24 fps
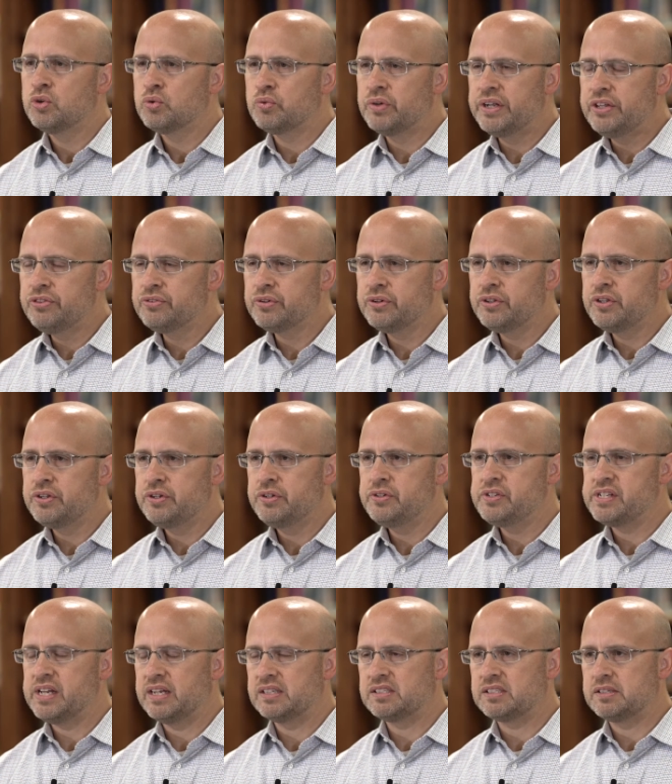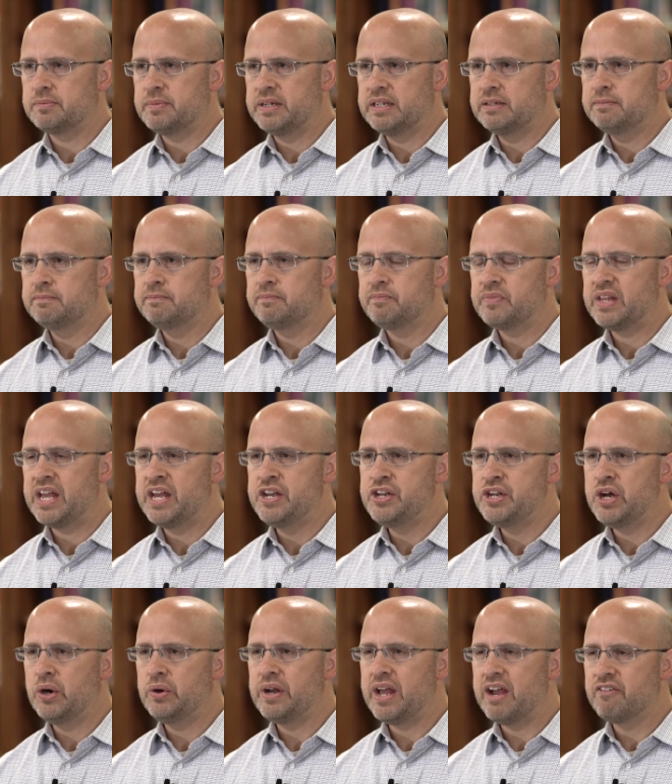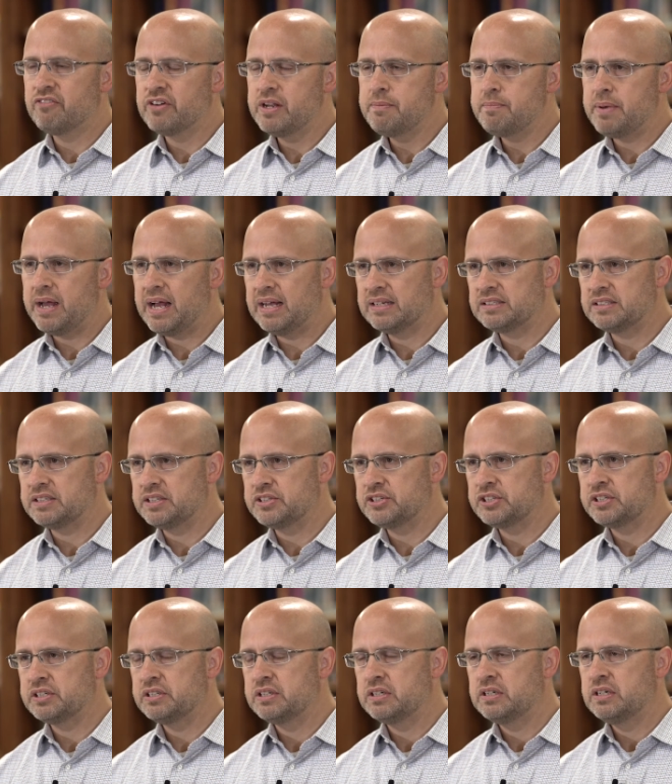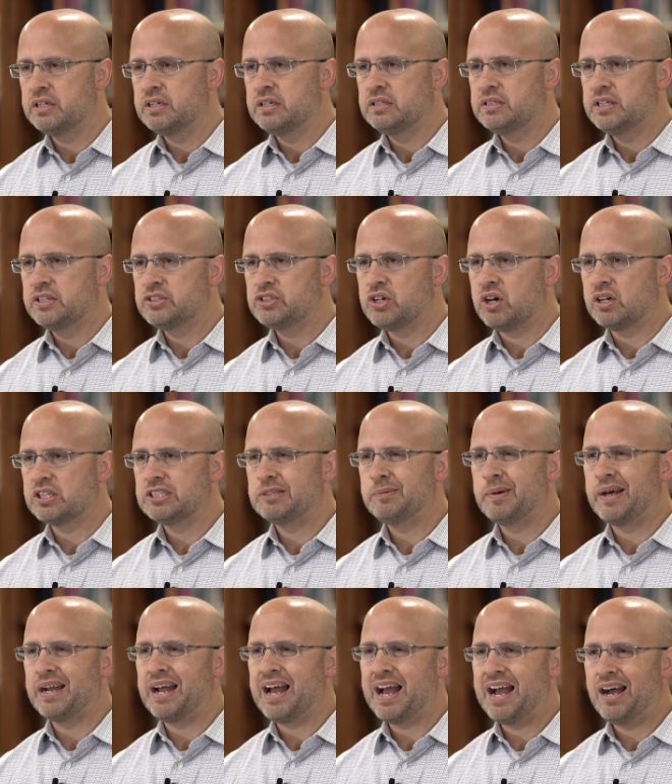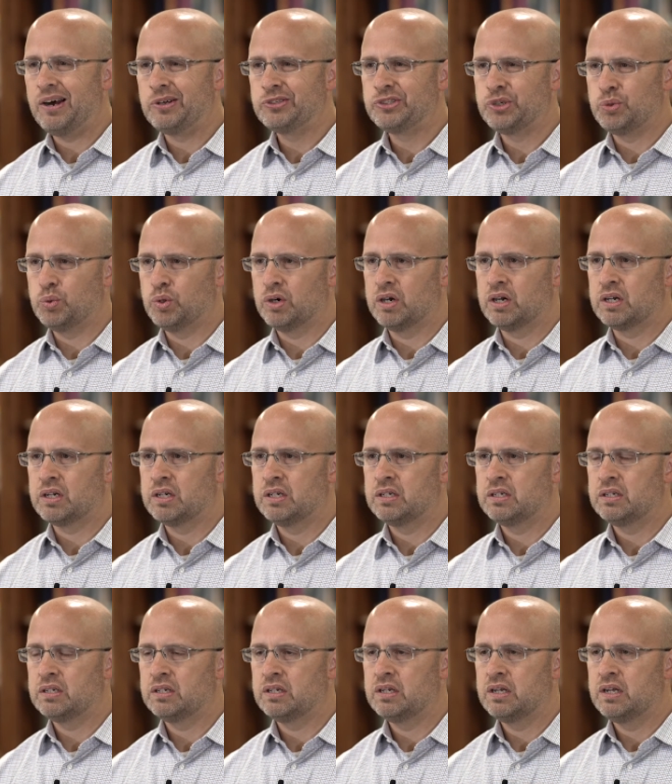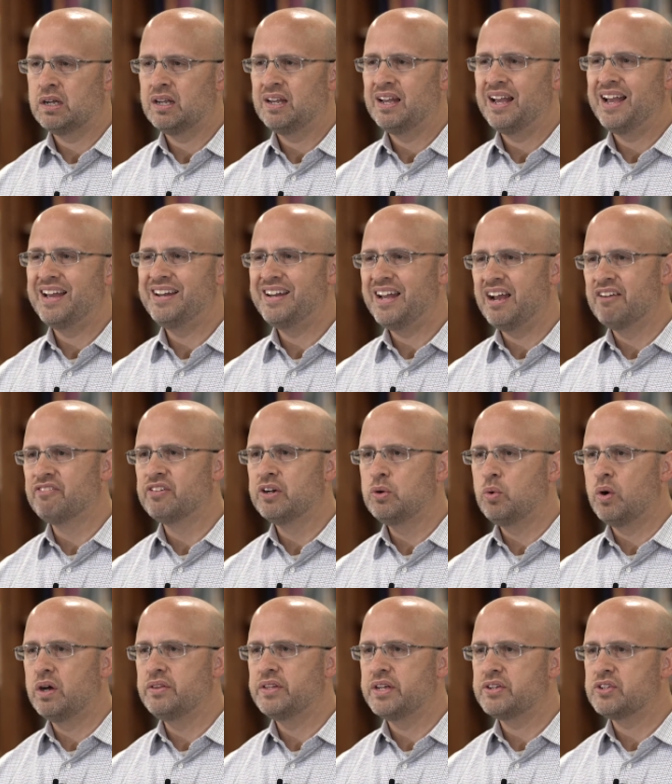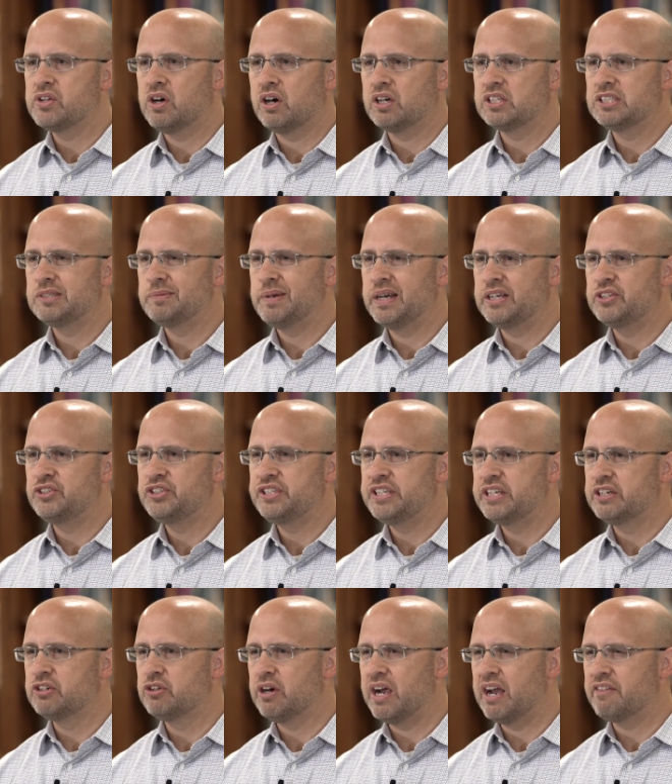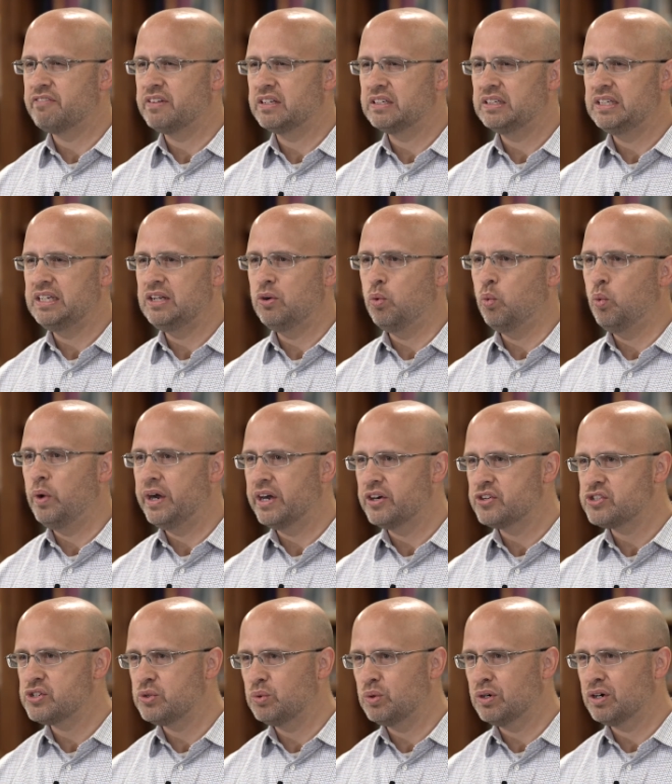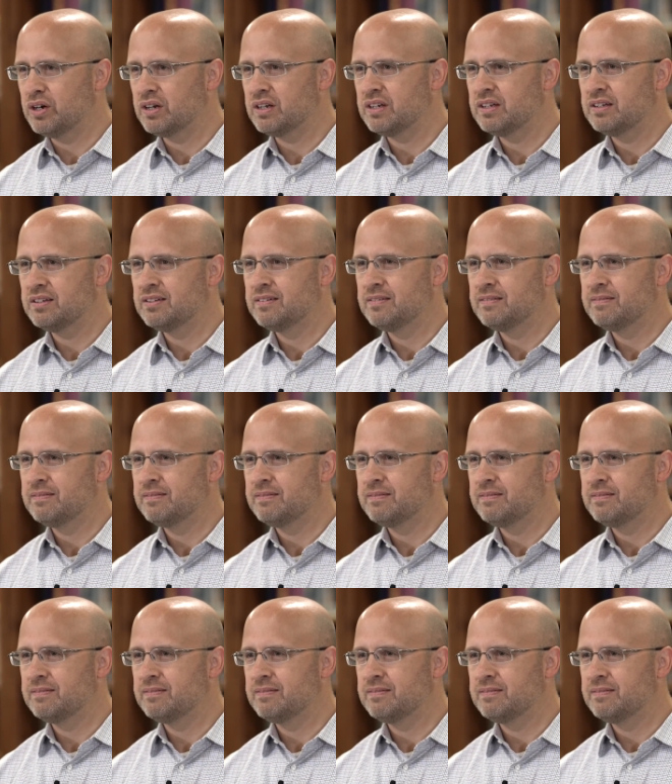read through the New Testament and note every passage that talks about how to work and every one that talks about geographically where to work.